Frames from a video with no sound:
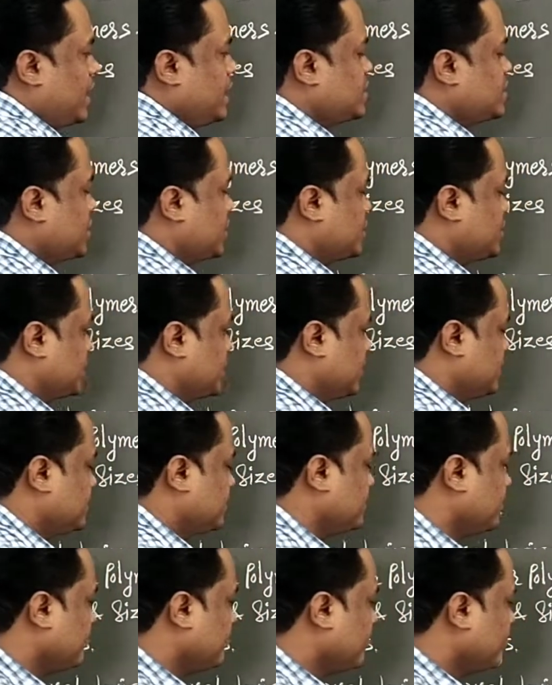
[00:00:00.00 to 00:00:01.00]

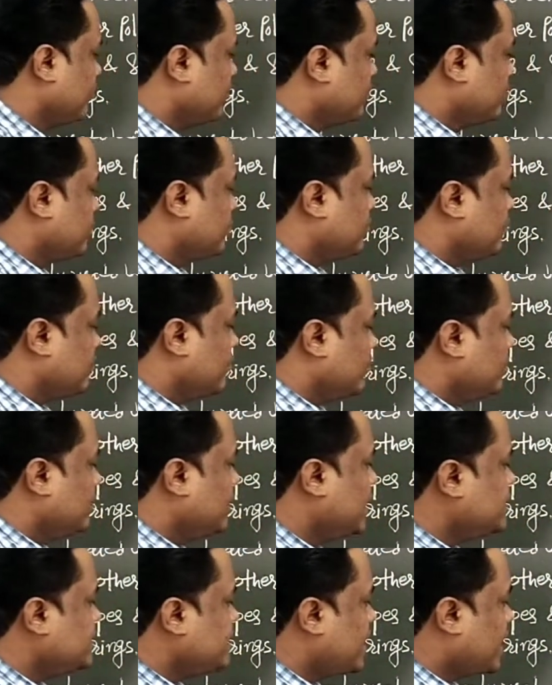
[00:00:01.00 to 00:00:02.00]
insertion.
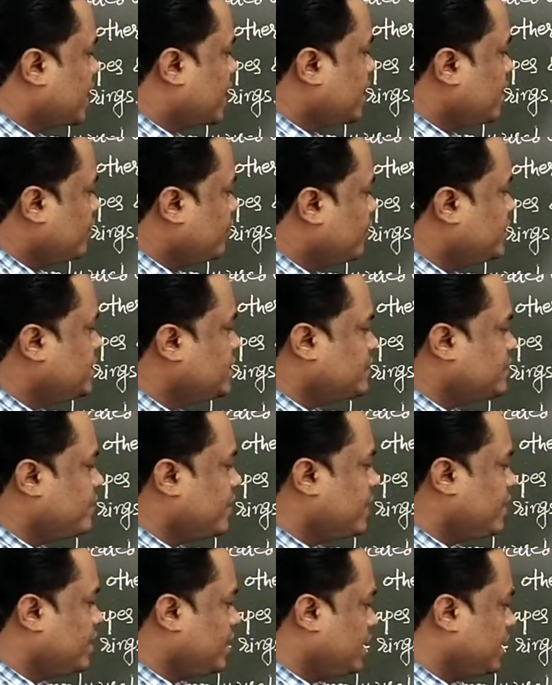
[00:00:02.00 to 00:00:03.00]
Then second, which is
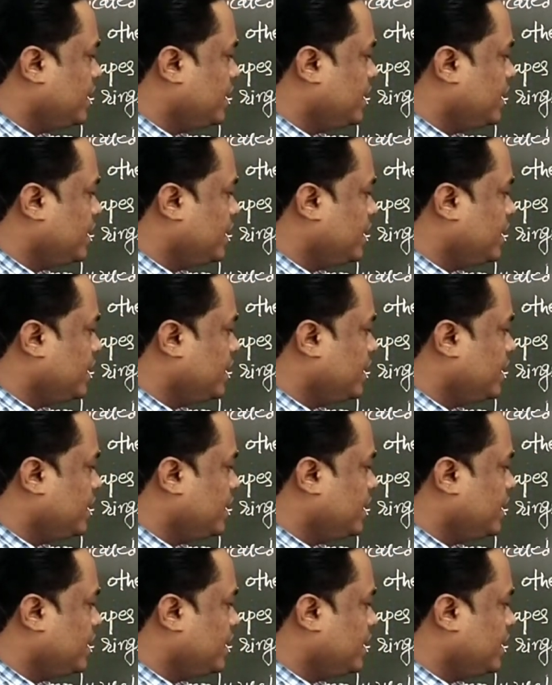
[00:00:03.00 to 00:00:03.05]
very